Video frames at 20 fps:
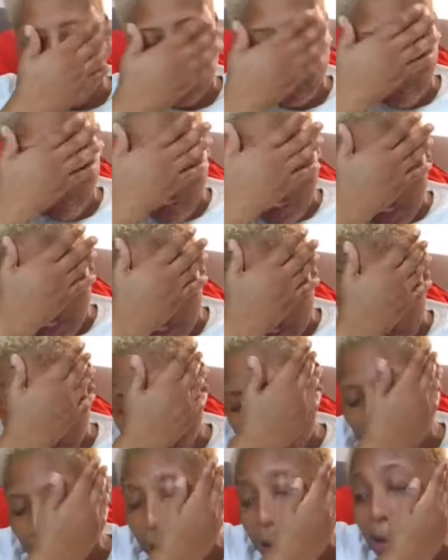House of the
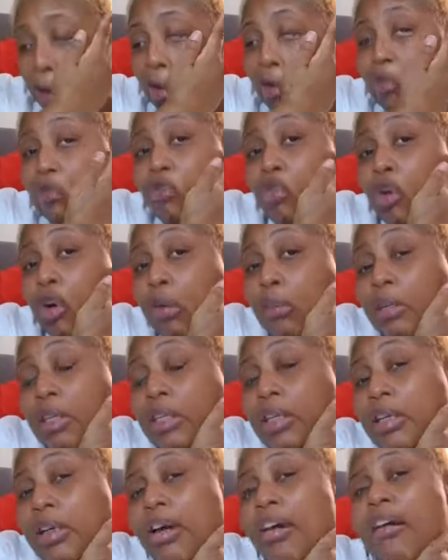Princess,
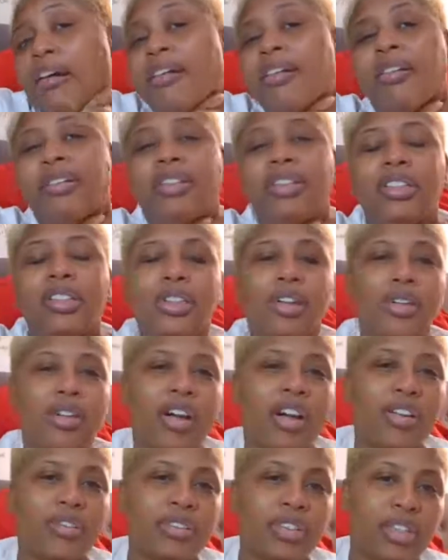formerly called Adult
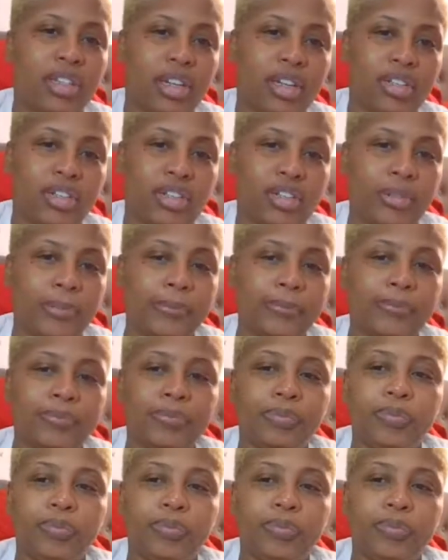Conversation.